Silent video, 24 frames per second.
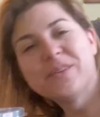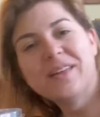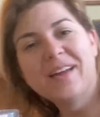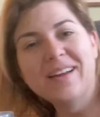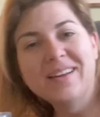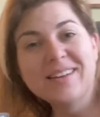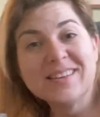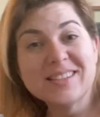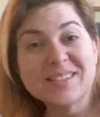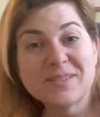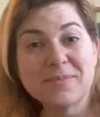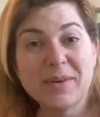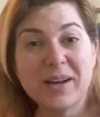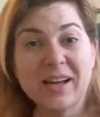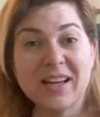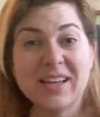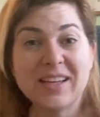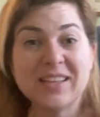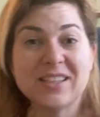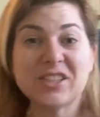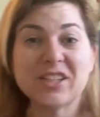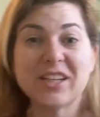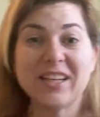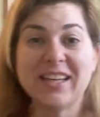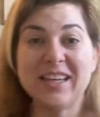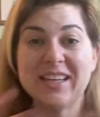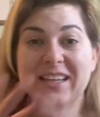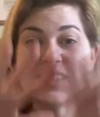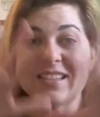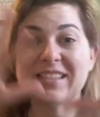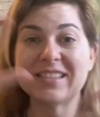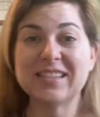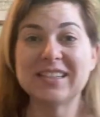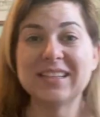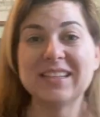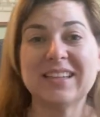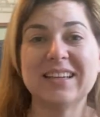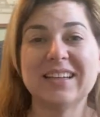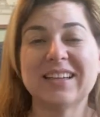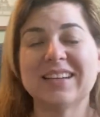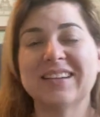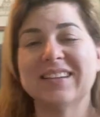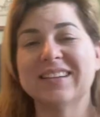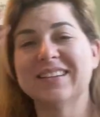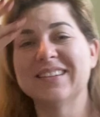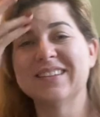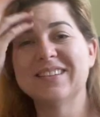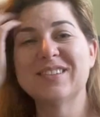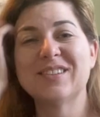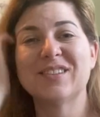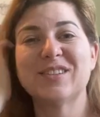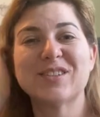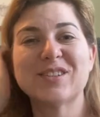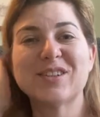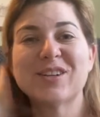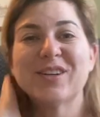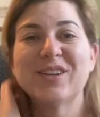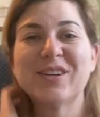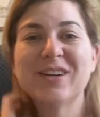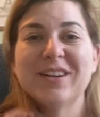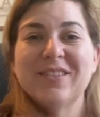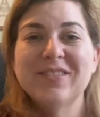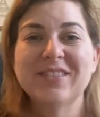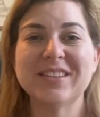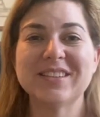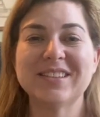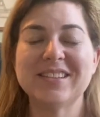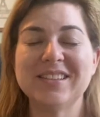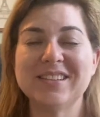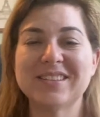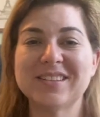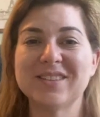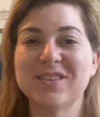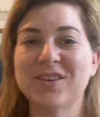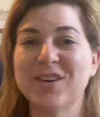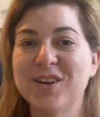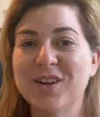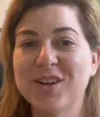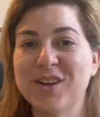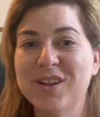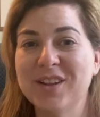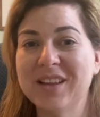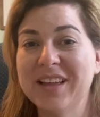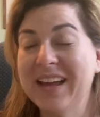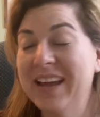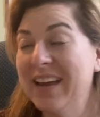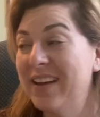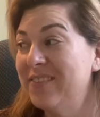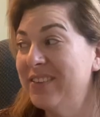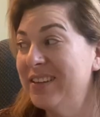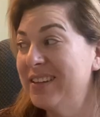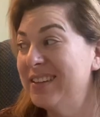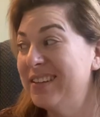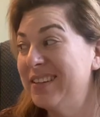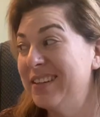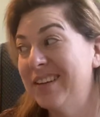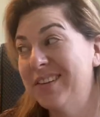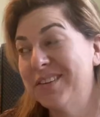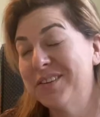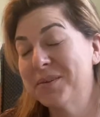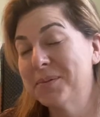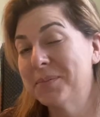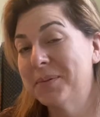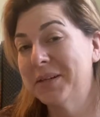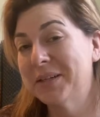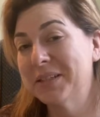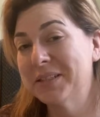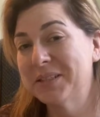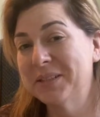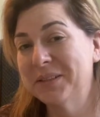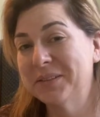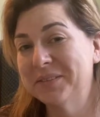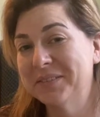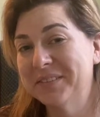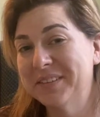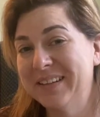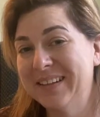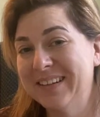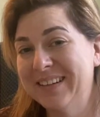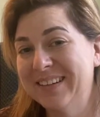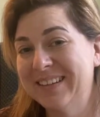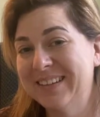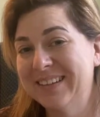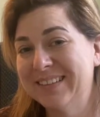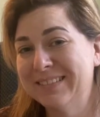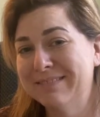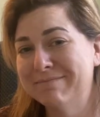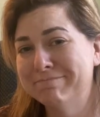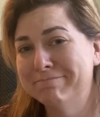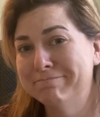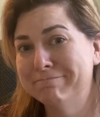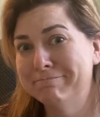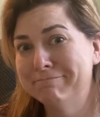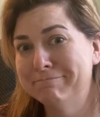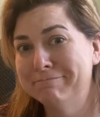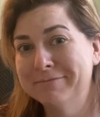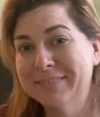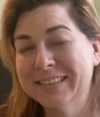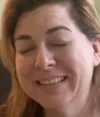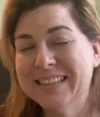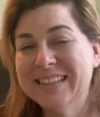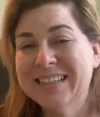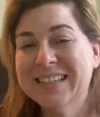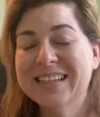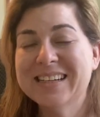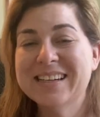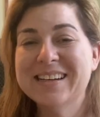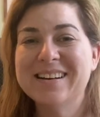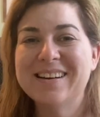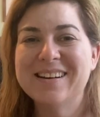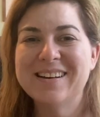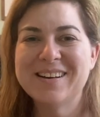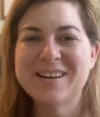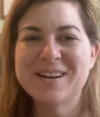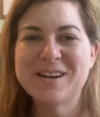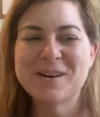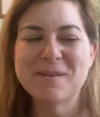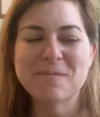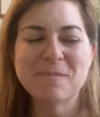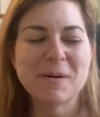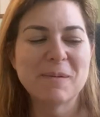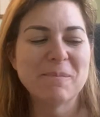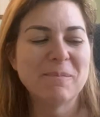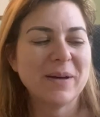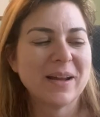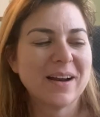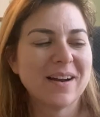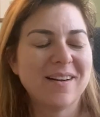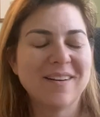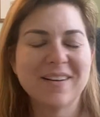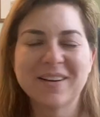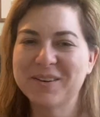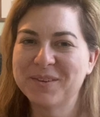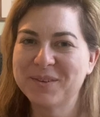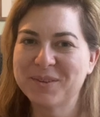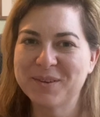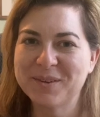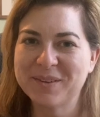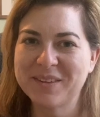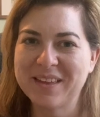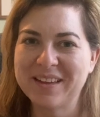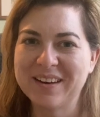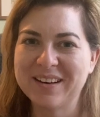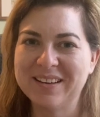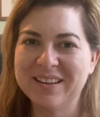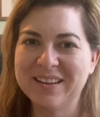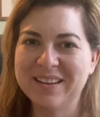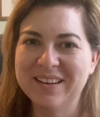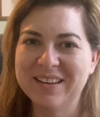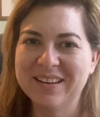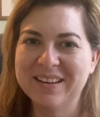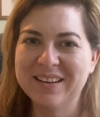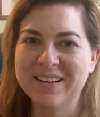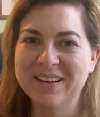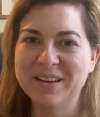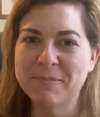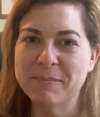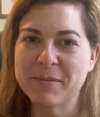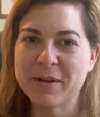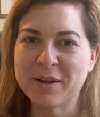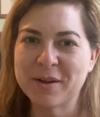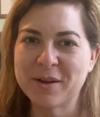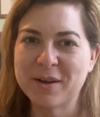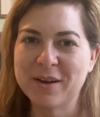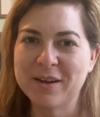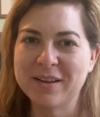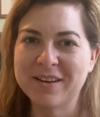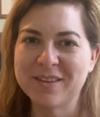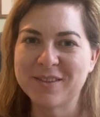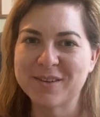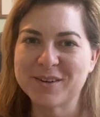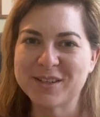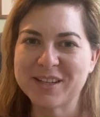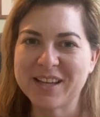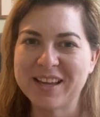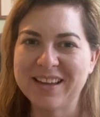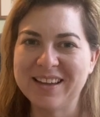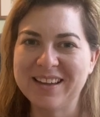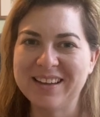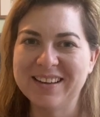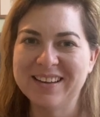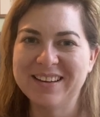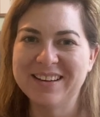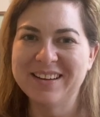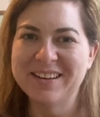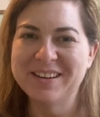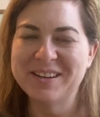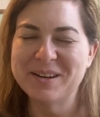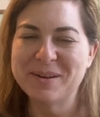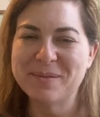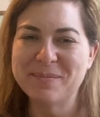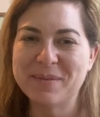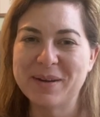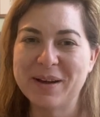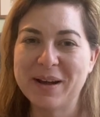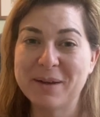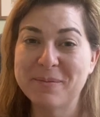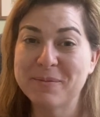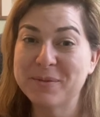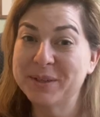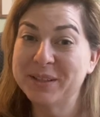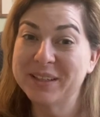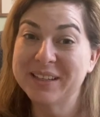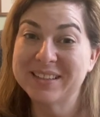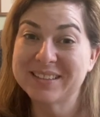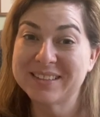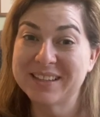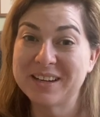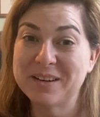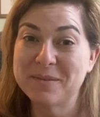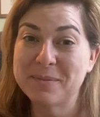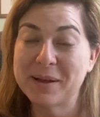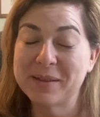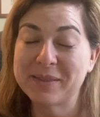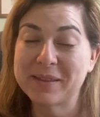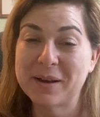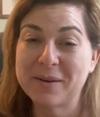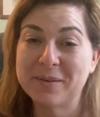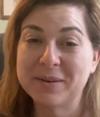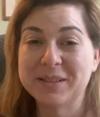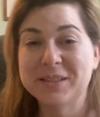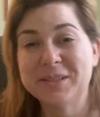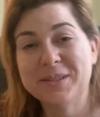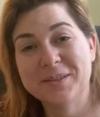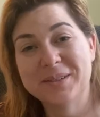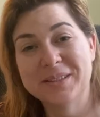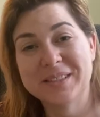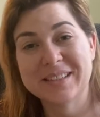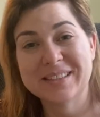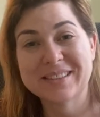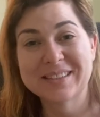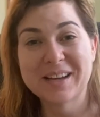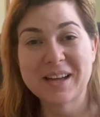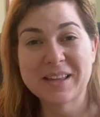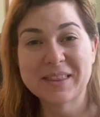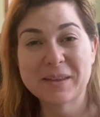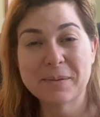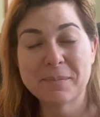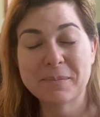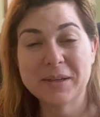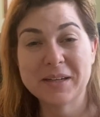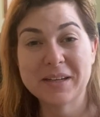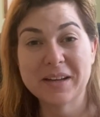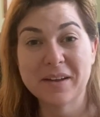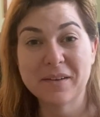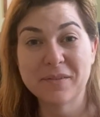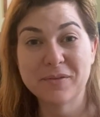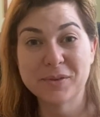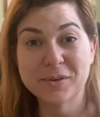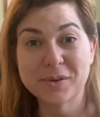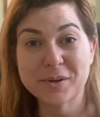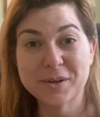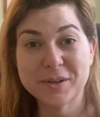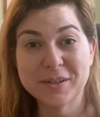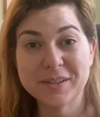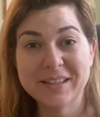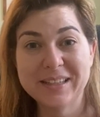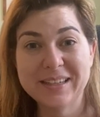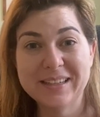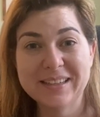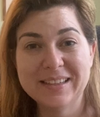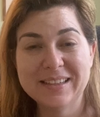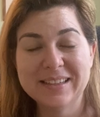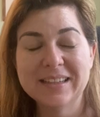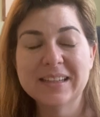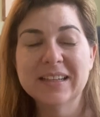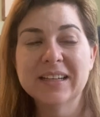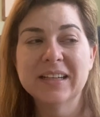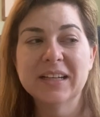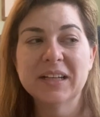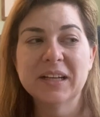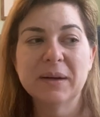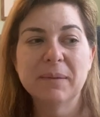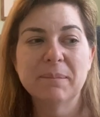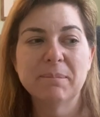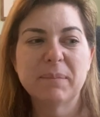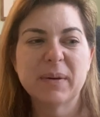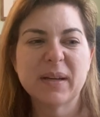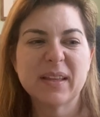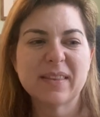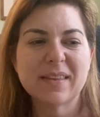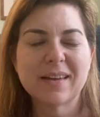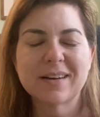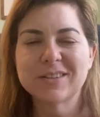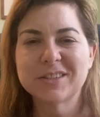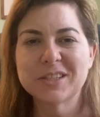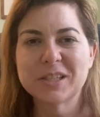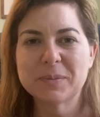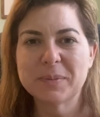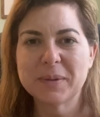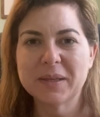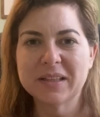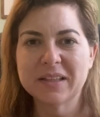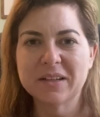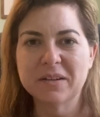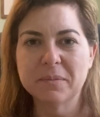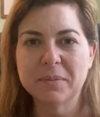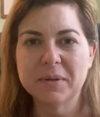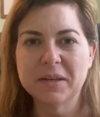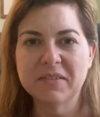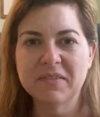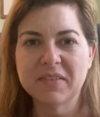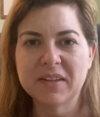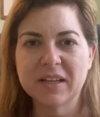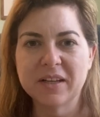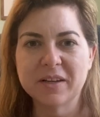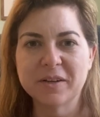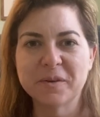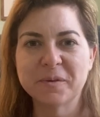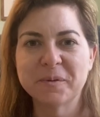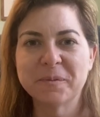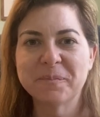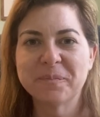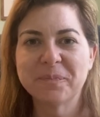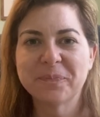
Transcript: that is my gigantic start of the season haul. I have another box over there. But I'll go through that another day. I'm really excited about that one too, because it's got the midnight floral in it, but that'll just be a little bitty video.